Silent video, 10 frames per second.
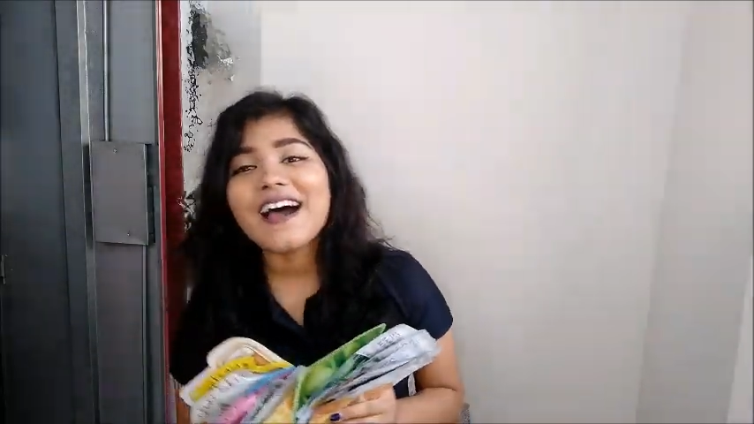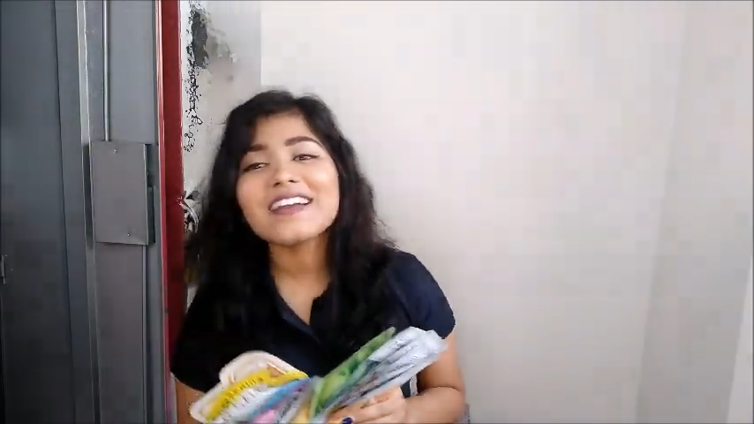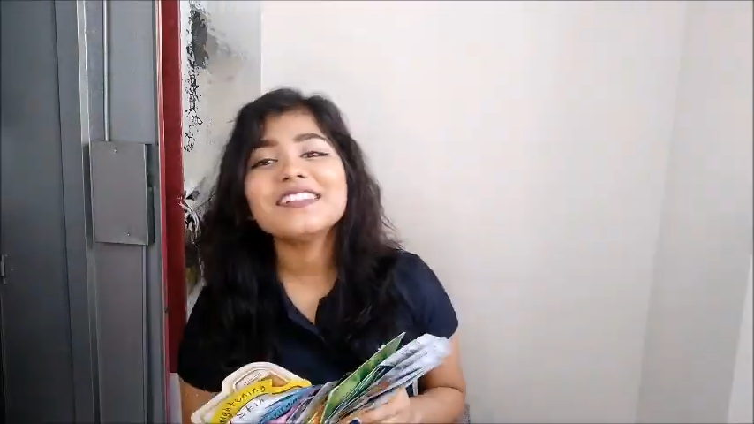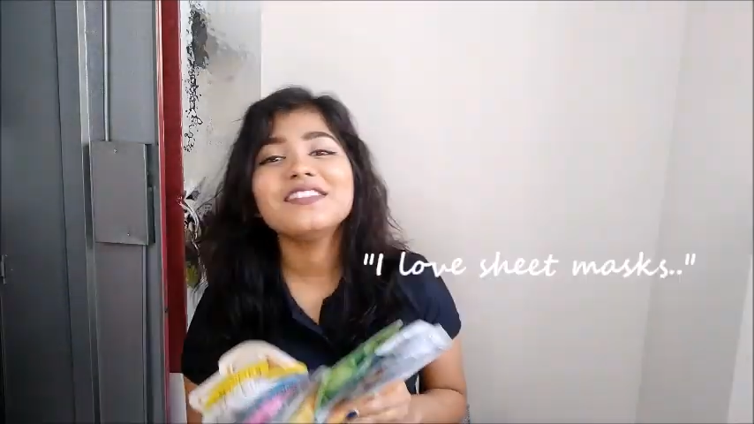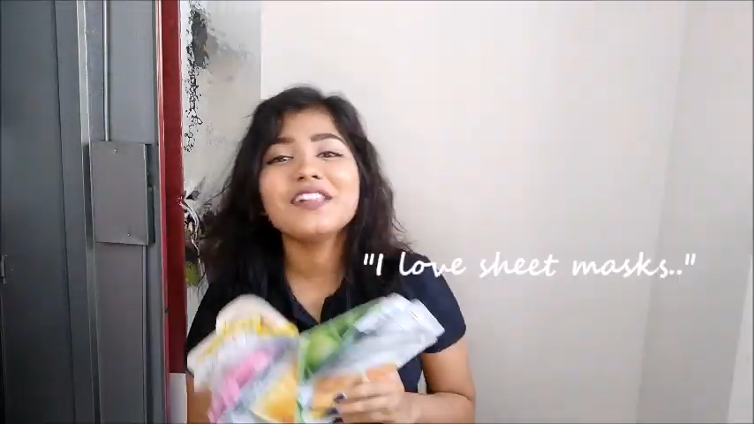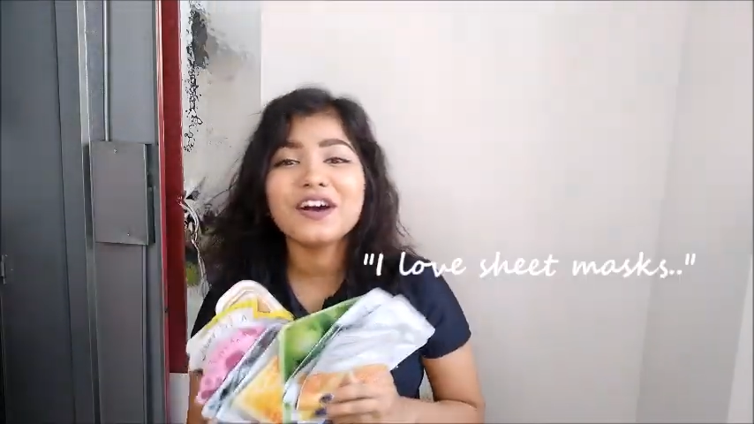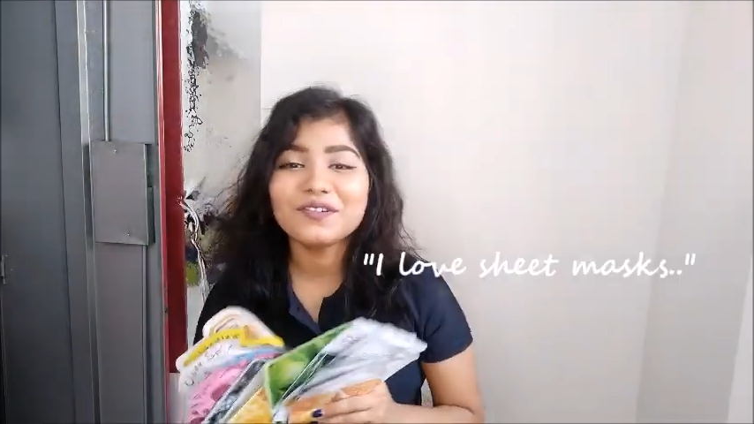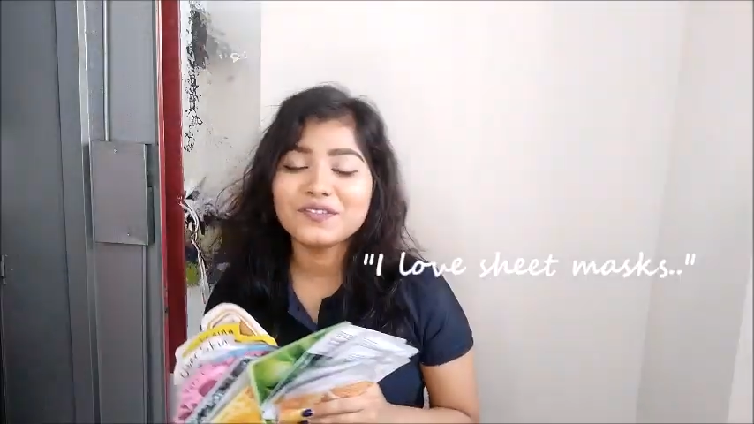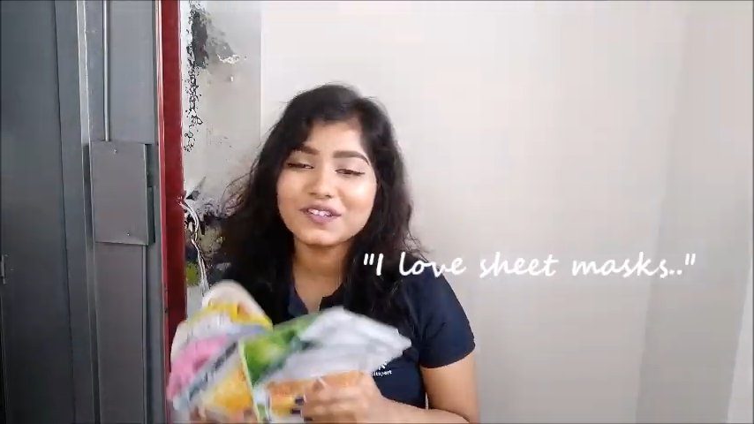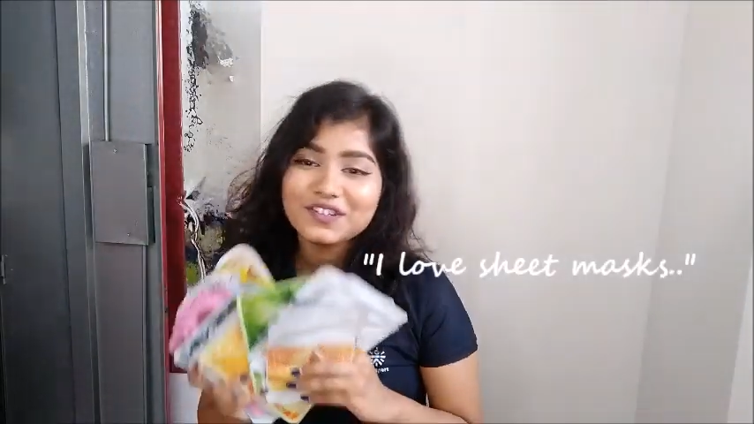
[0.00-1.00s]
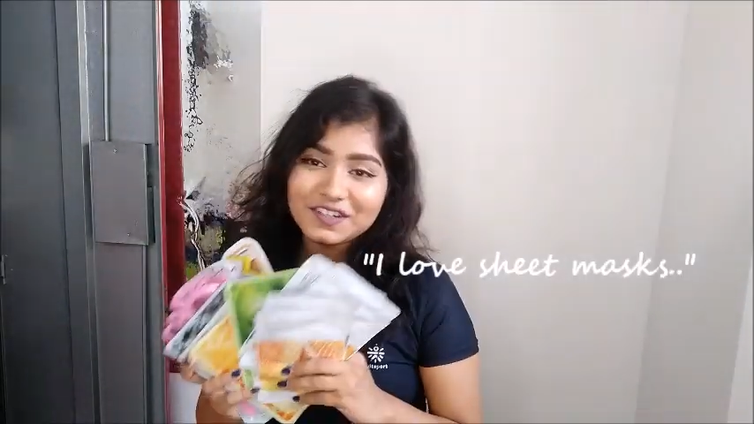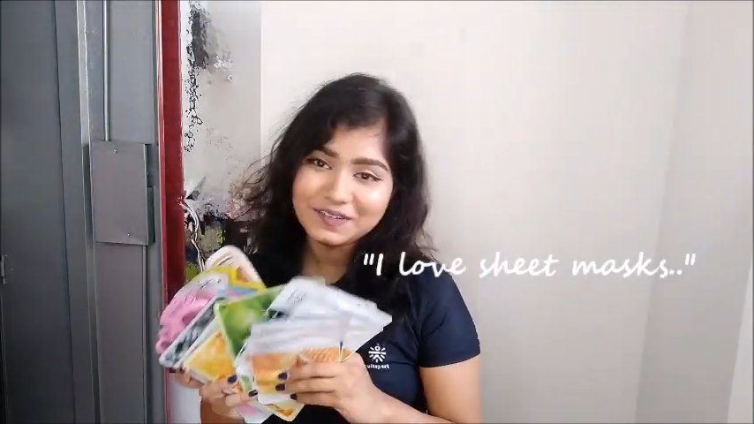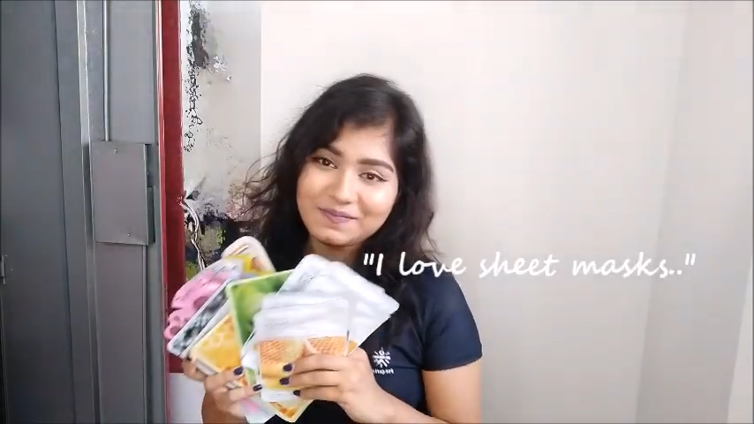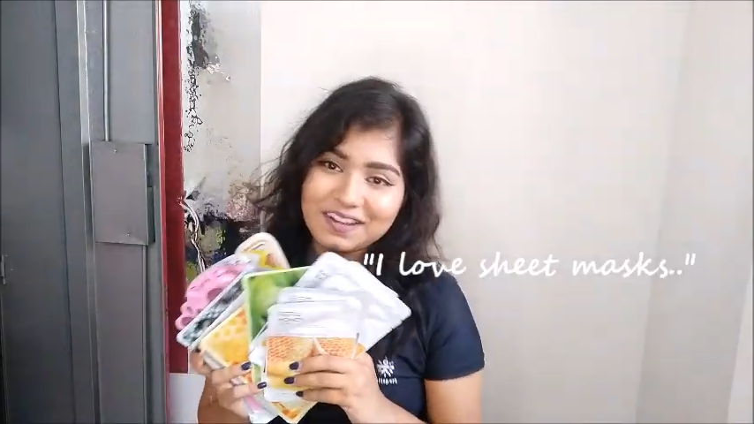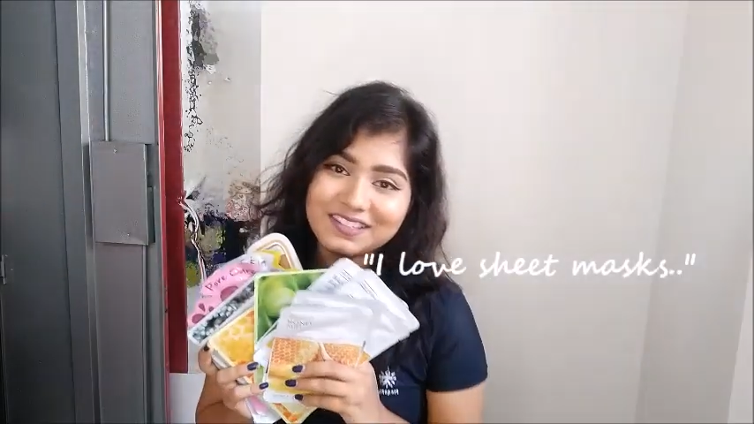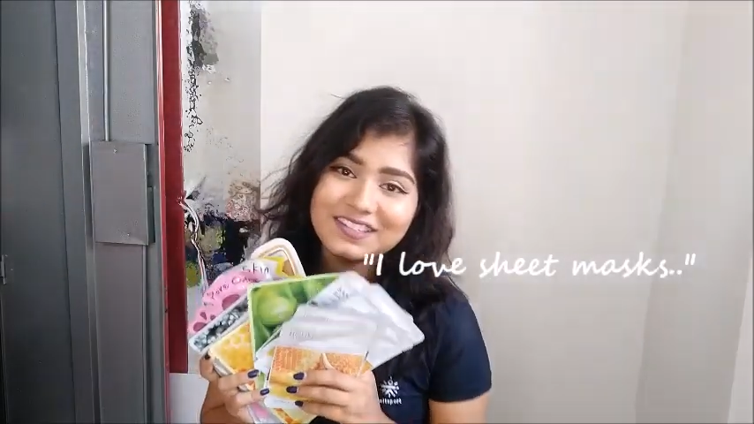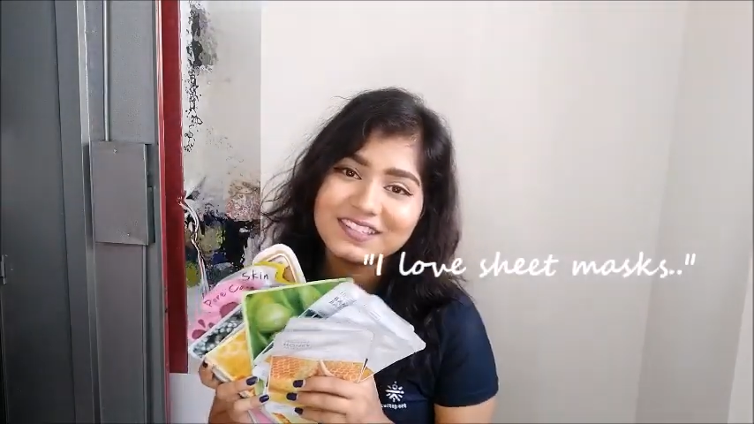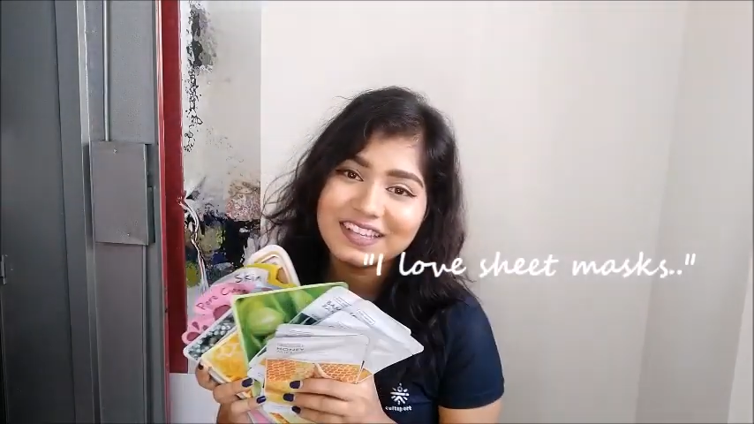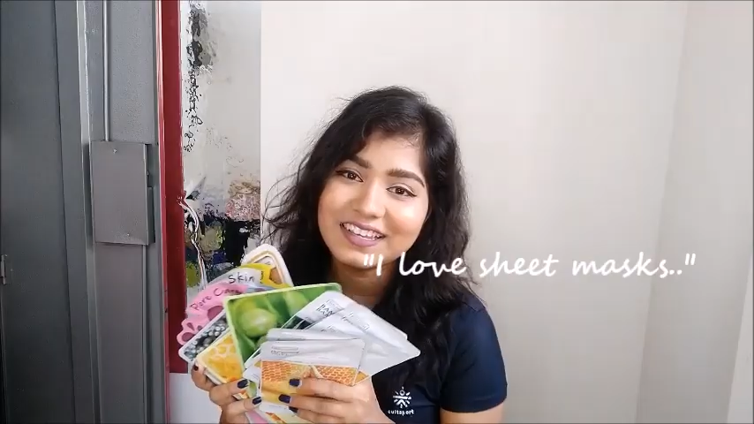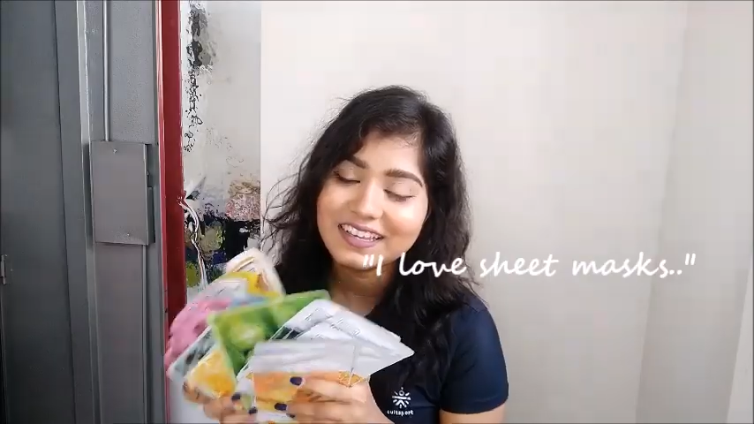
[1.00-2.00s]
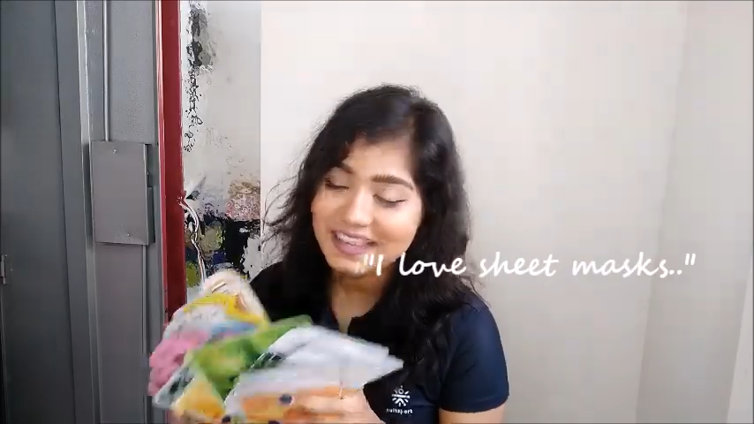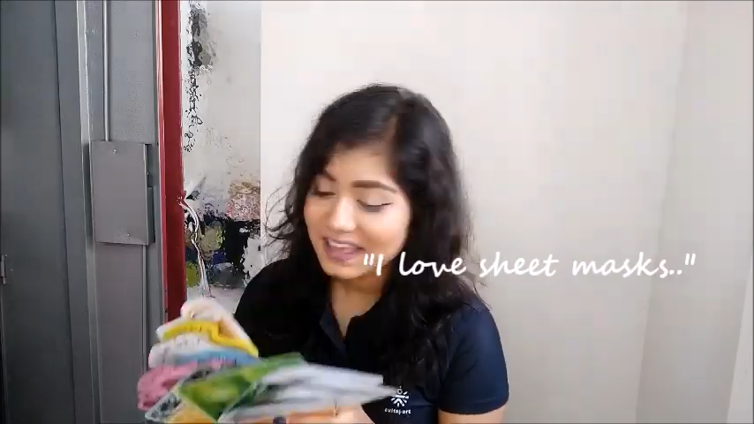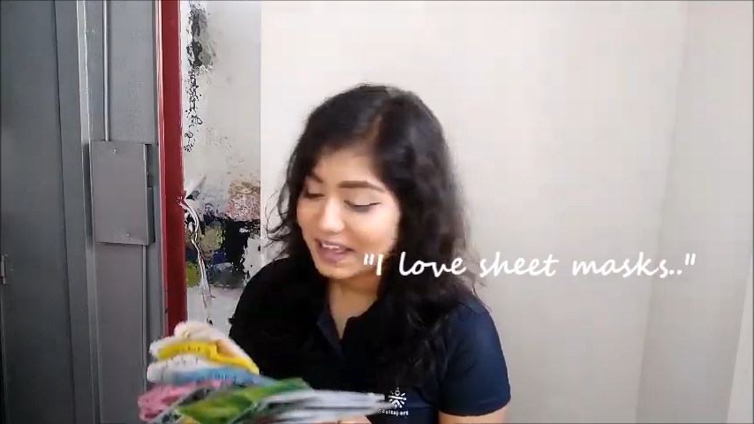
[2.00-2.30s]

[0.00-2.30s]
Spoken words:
I love sheet masks, okay?